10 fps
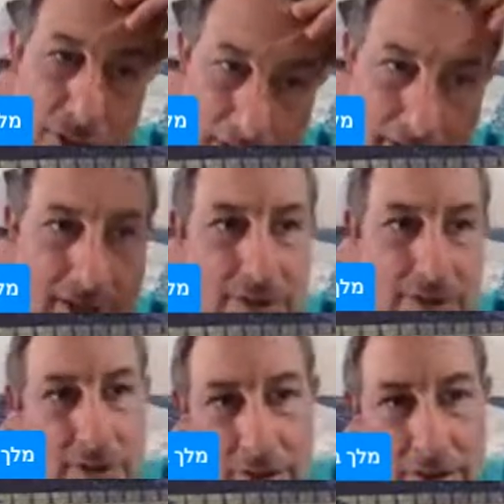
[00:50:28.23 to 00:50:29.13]
now
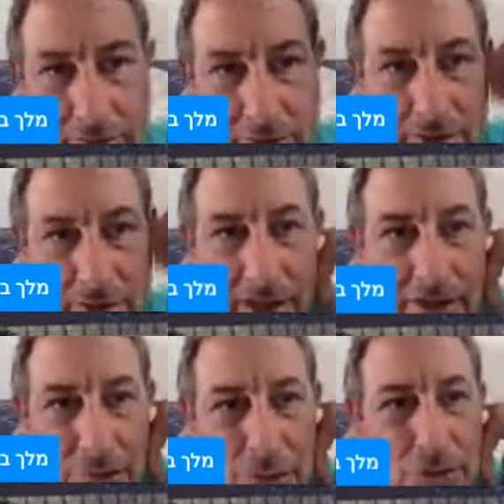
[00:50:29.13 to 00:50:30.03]
not his future
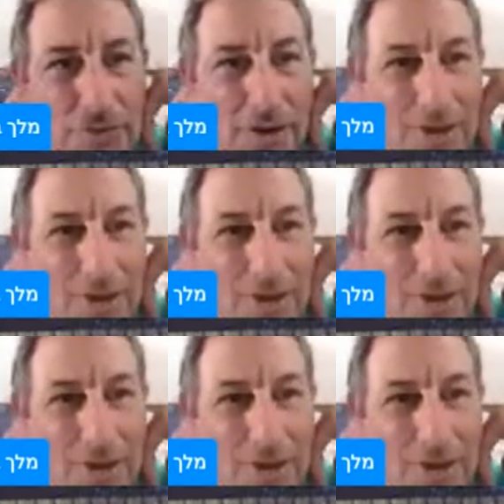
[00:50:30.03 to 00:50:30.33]
father-in-law,